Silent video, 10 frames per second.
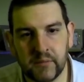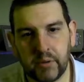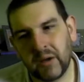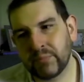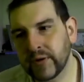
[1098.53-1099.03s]

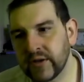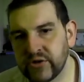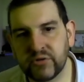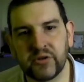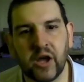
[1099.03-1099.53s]
but I'm pretty
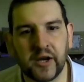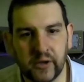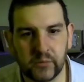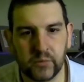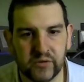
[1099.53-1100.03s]
sure that I
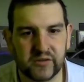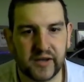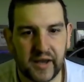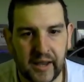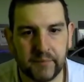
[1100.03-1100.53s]
know what's
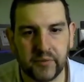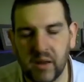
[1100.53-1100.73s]
going to happen.